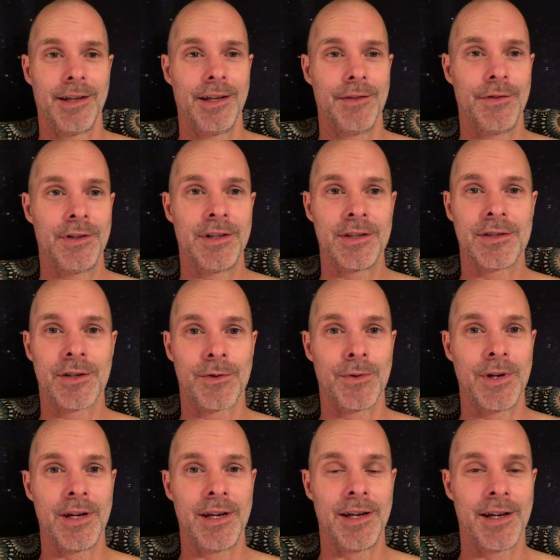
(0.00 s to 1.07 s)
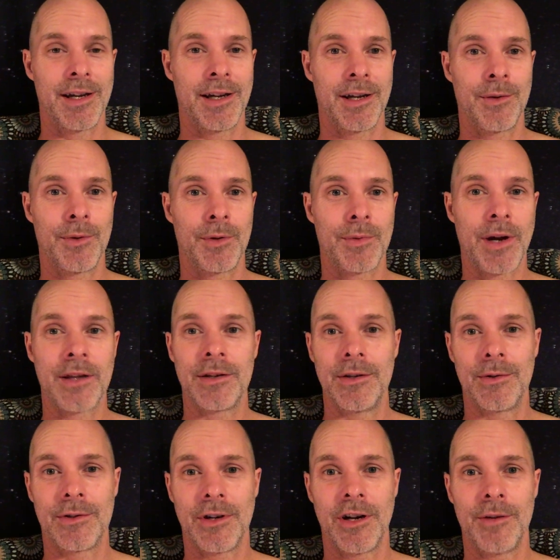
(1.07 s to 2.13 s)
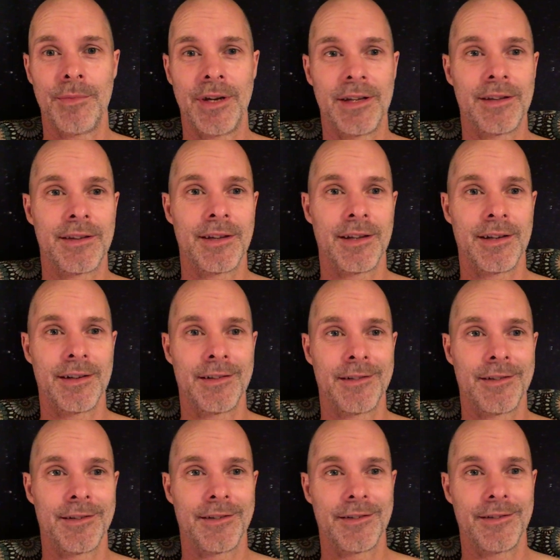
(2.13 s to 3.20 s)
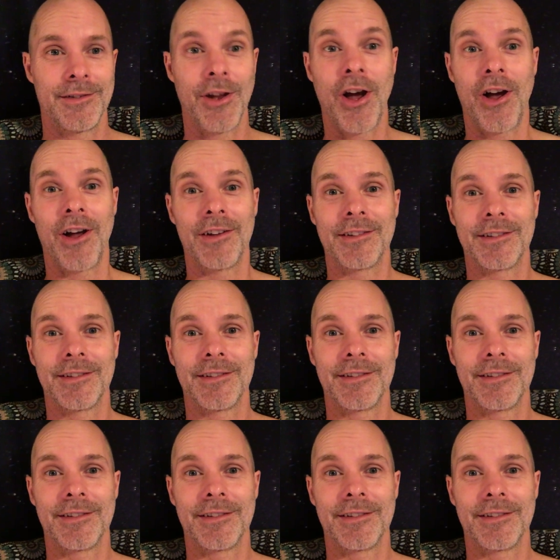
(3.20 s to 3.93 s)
if you disagree, I would rather you comment than not,